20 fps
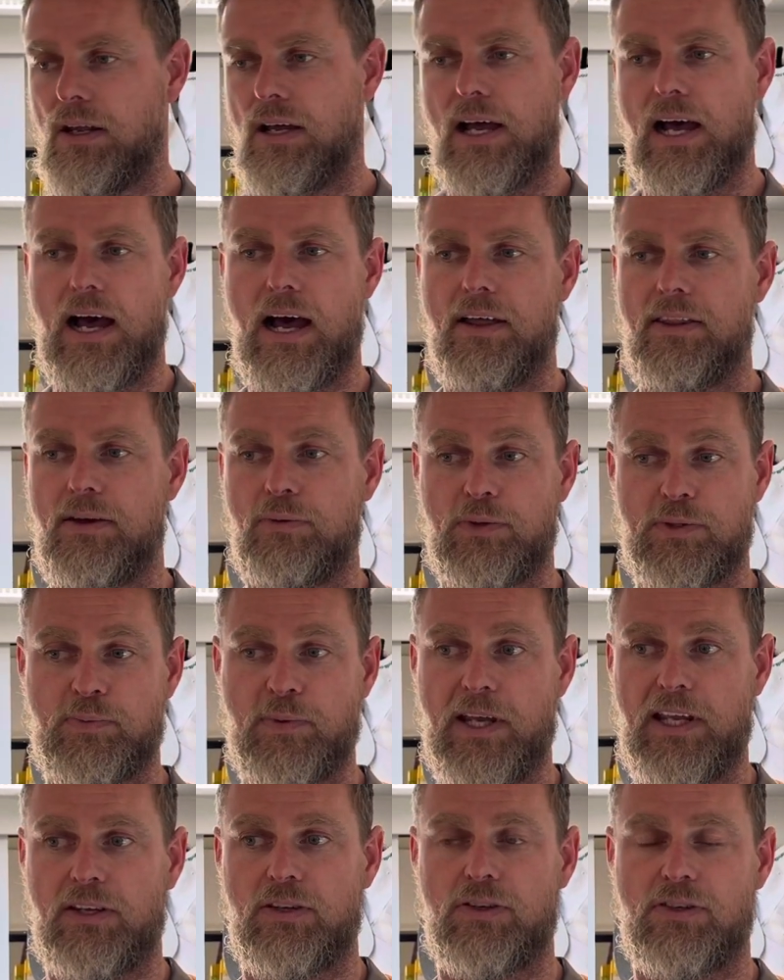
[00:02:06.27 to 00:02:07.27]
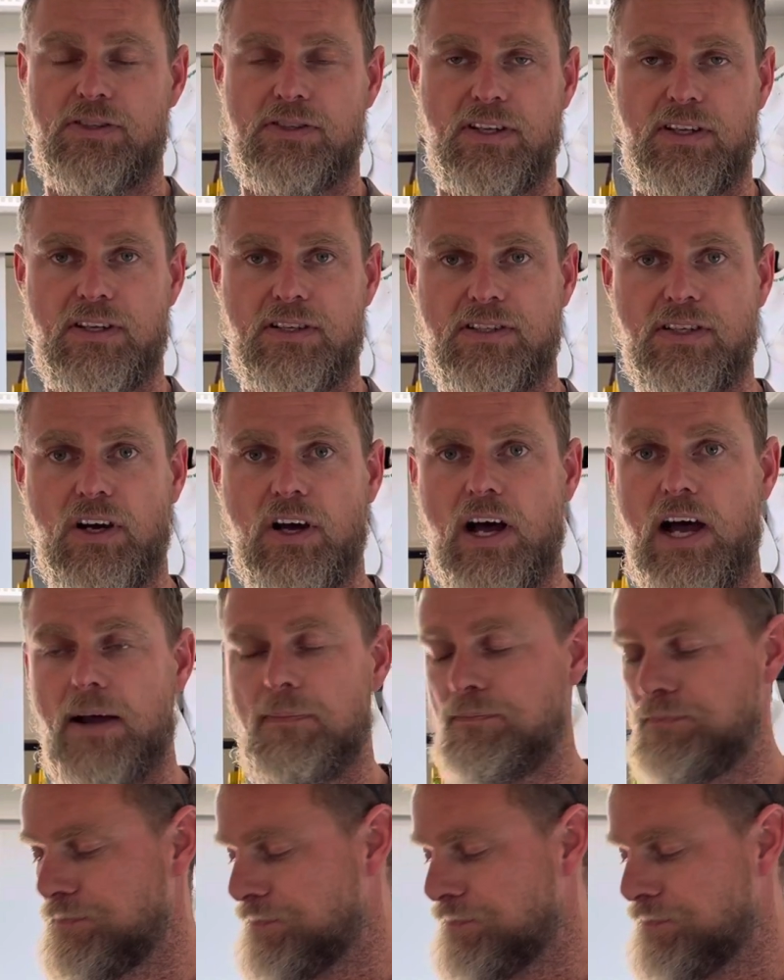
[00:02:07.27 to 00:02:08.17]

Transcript: that was being used at the time.